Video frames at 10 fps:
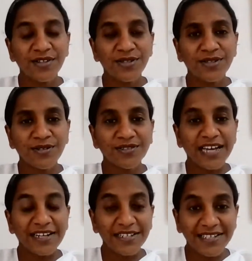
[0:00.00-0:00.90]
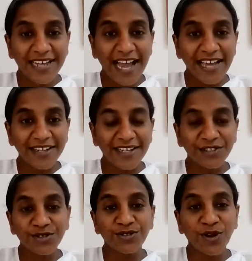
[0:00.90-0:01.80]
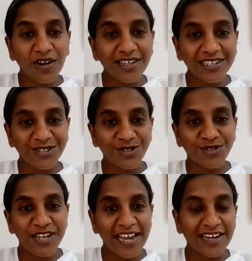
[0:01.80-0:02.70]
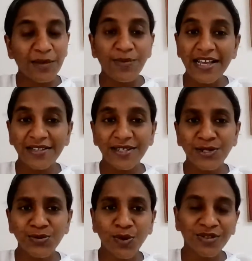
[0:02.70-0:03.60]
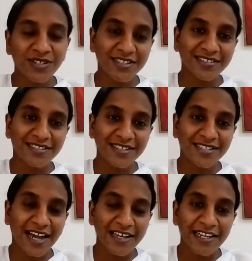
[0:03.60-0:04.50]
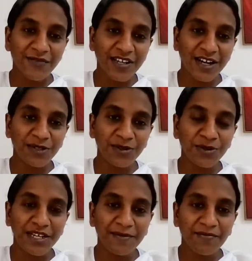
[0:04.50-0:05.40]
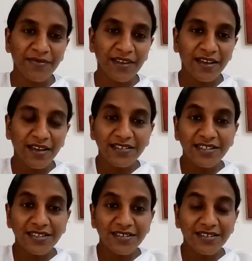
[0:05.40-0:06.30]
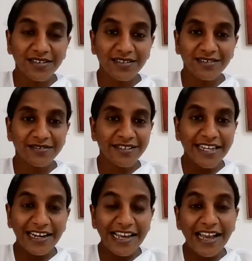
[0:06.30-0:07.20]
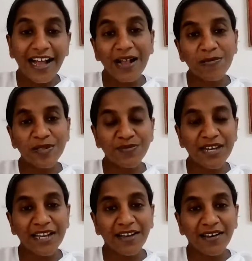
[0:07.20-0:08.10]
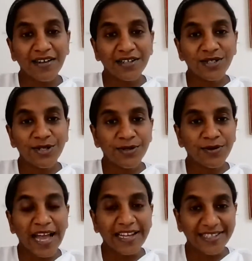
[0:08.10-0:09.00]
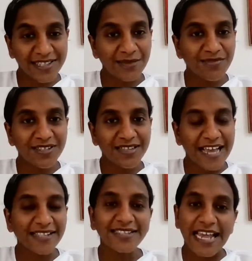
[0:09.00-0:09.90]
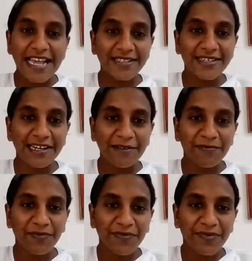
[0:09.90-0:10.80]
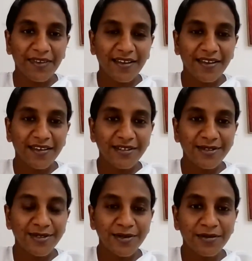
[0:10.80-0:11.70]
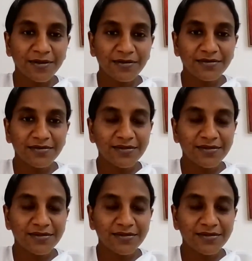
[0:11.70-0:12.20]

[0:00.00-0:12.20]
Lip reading: So the understanding, the knowledge, daily basis, what the study we are doing, that really helps me to accept the things easily. So